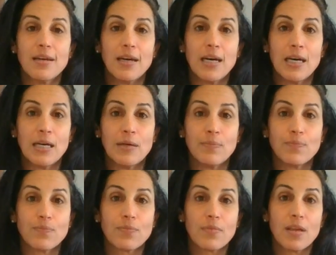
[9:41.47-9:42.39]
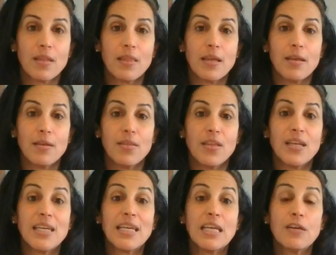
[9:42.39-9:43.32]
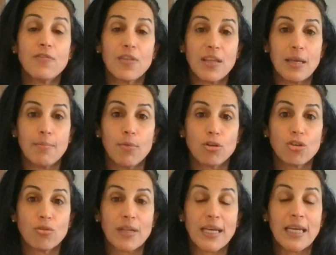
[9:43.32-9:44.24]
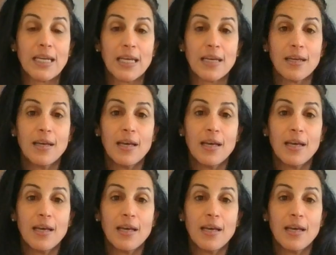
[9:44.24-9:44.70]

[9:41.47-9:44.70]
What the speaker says: the need for the emotional eating.